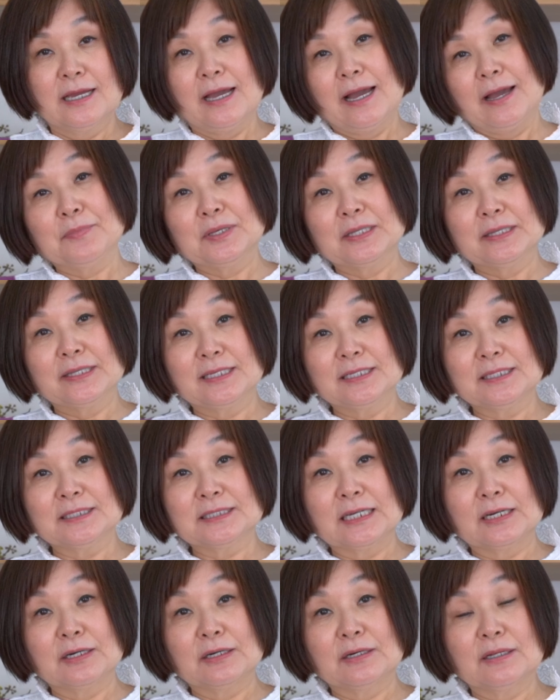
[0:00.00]
I mean, these
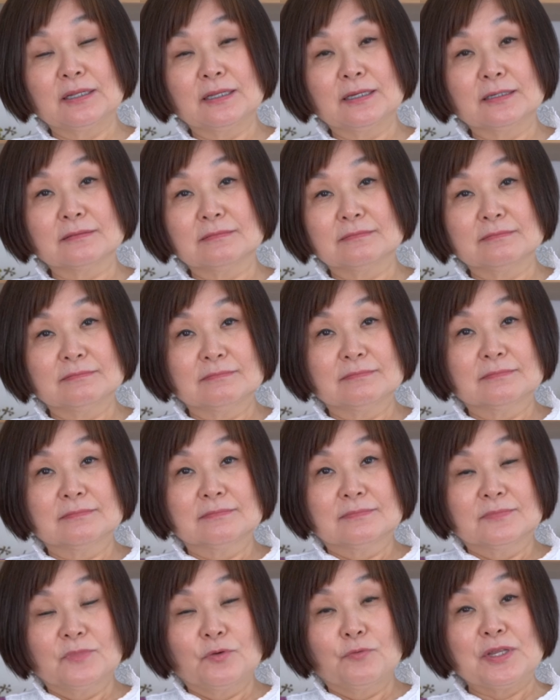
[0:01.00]
are like,
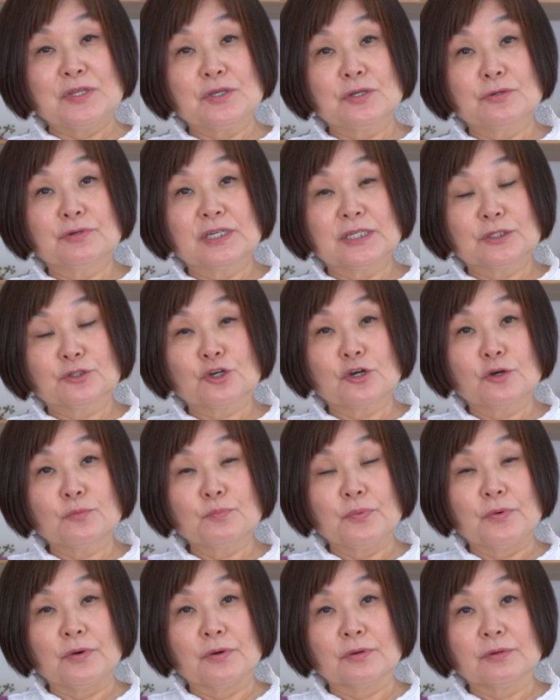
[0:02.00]
when you read
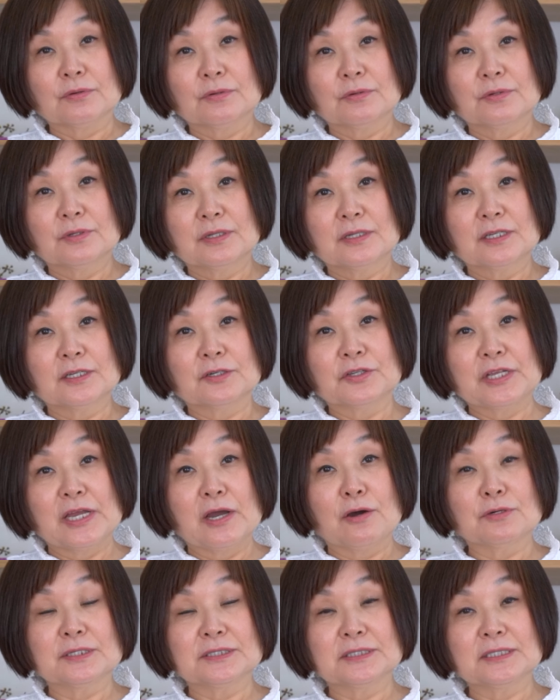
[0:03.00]
cookbook, they
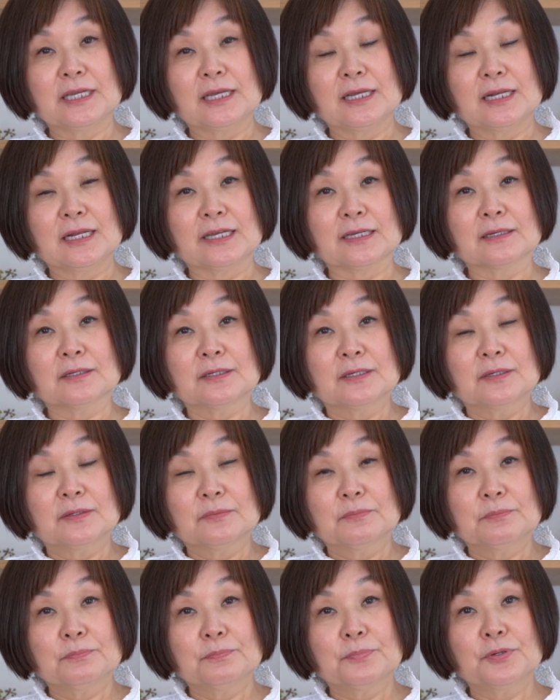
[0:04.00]
always say like,
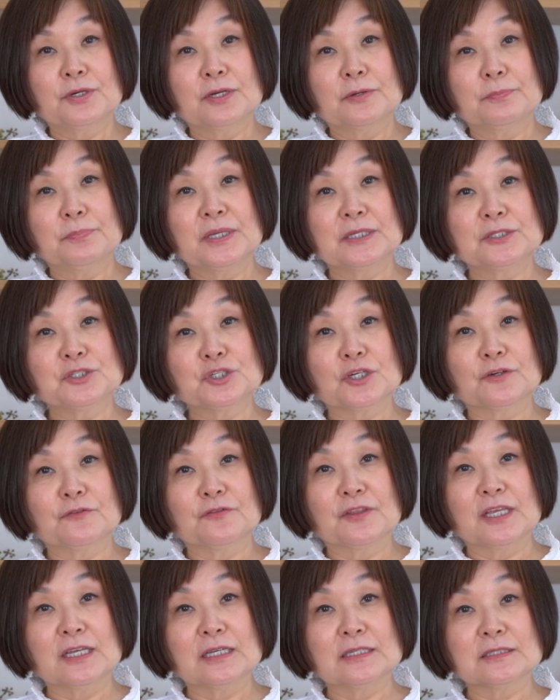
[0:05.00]
put a pinch
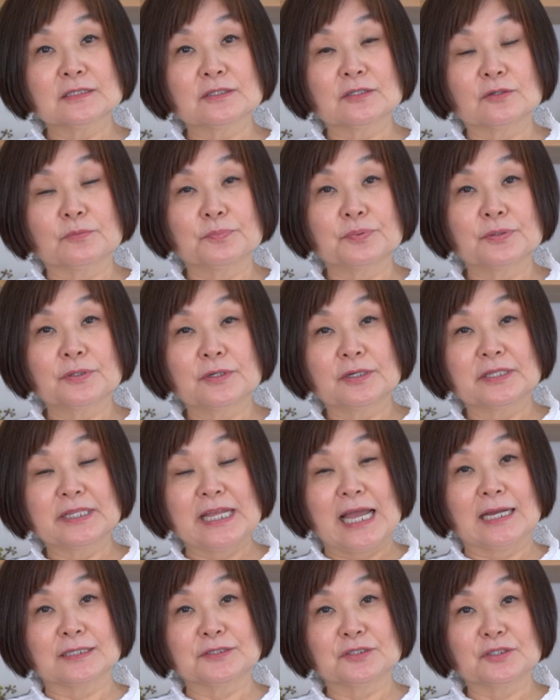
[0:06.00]
of this or put a
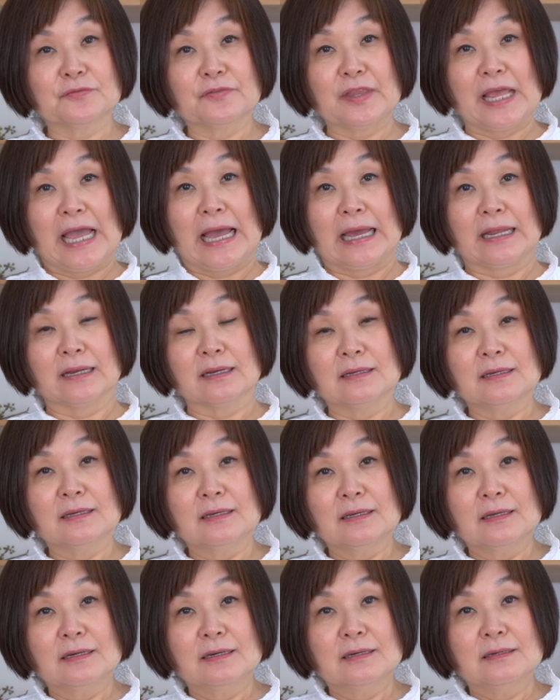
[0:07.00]
dash of that.
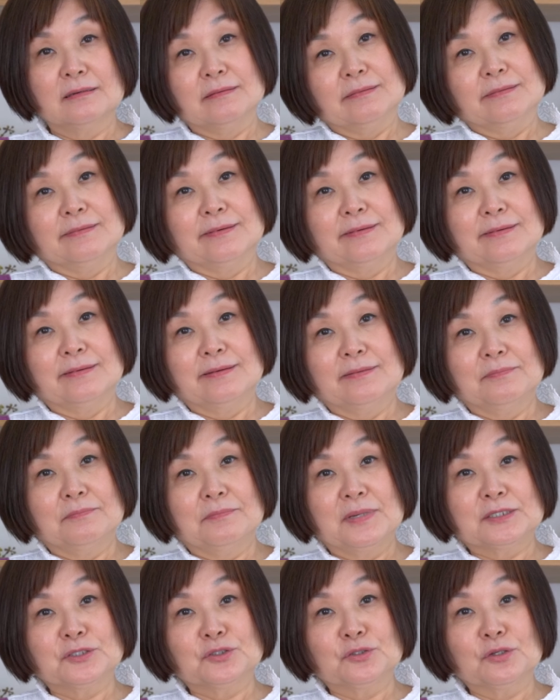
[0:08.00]

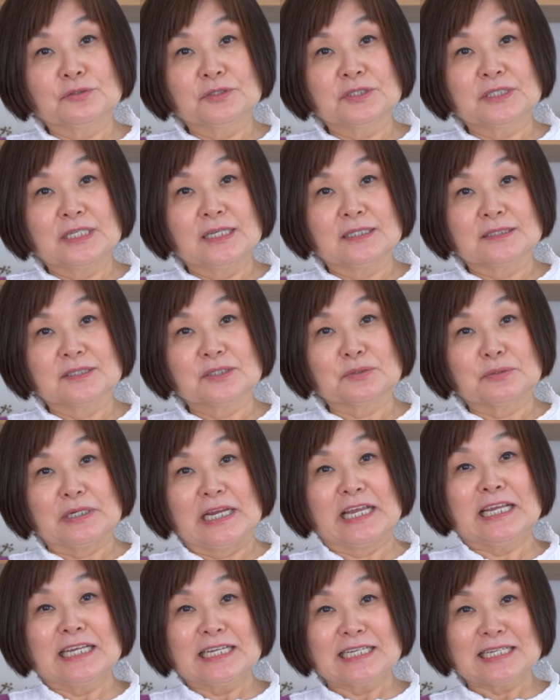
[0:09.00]
Makes no sense,
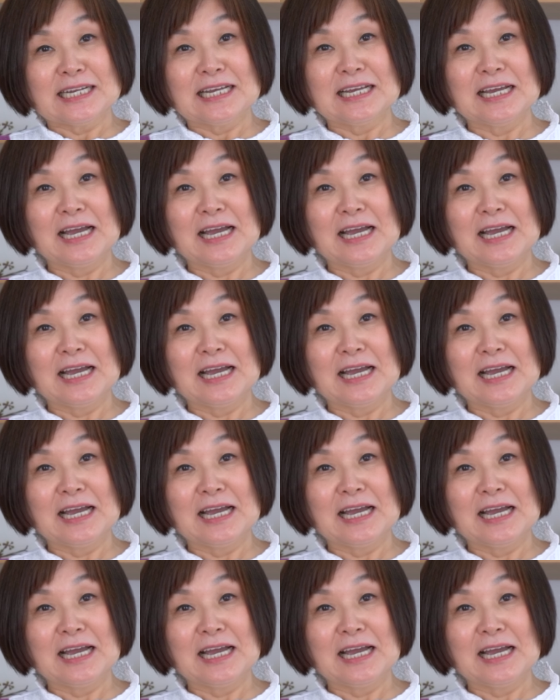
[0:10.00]
right?